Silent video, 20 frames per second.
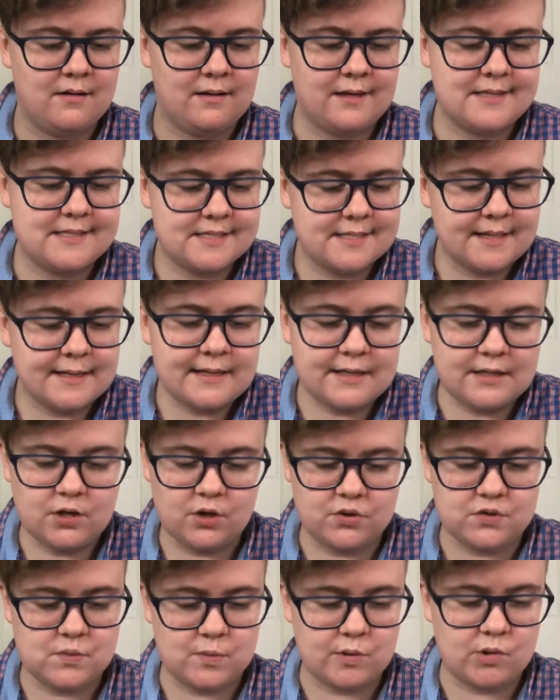Like sticky
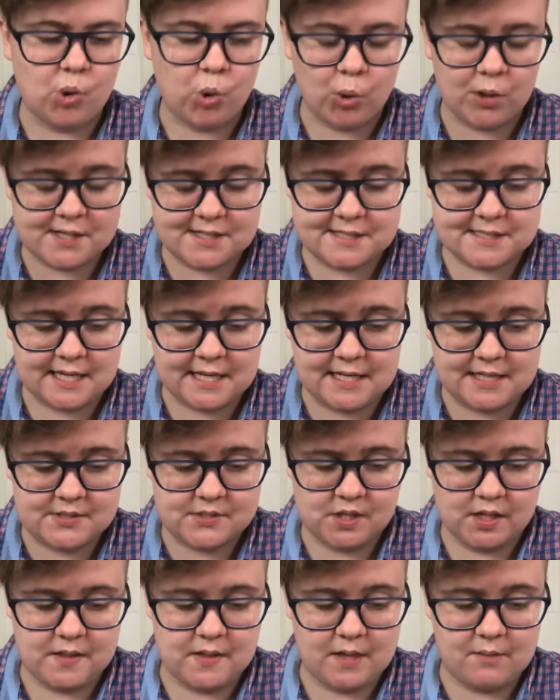notes with corny
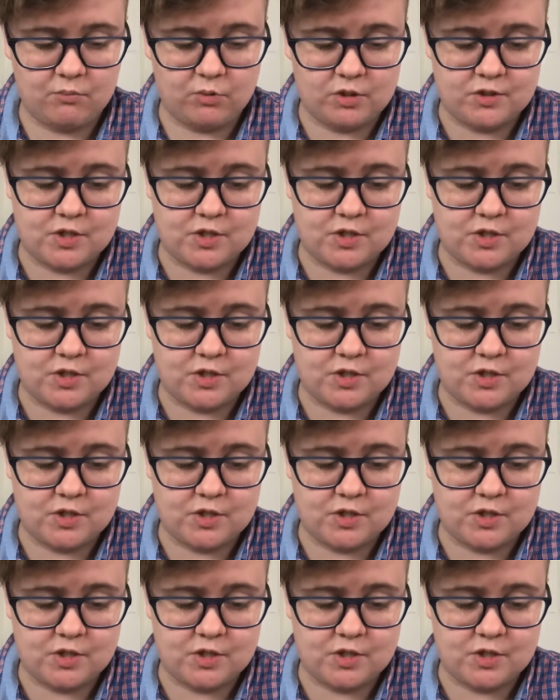sayings on them will